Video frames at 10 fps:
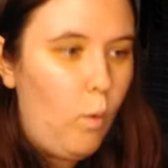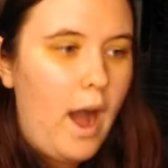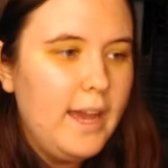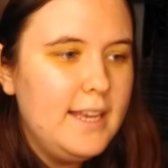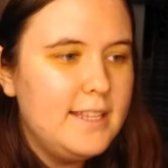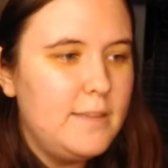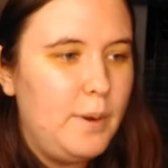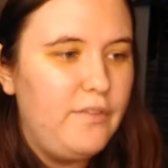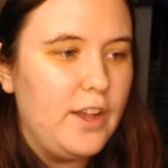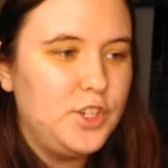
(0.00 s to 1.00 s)
Why is the
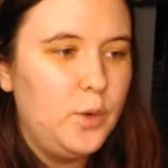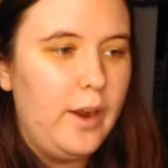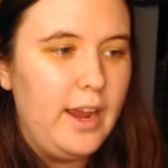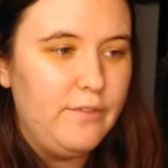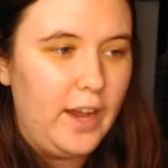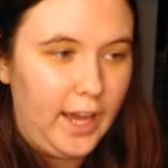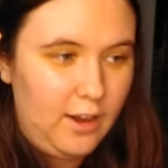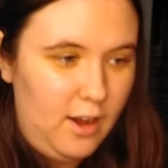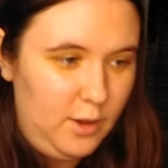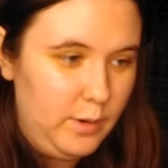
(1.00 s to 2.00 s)
professor wearing fucking
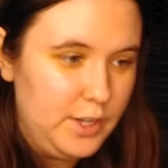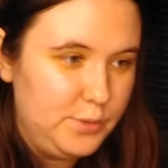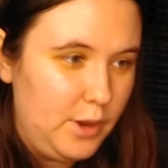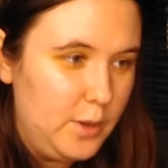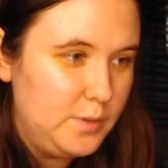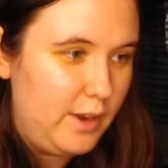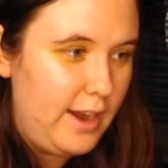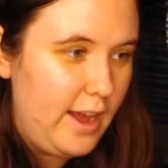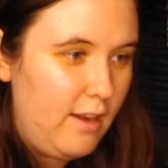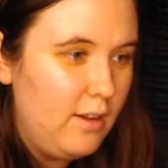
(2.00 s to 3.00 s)
Hogwarts robes
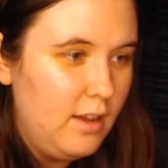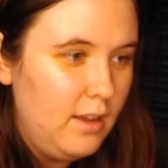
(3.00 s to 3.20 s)
right now?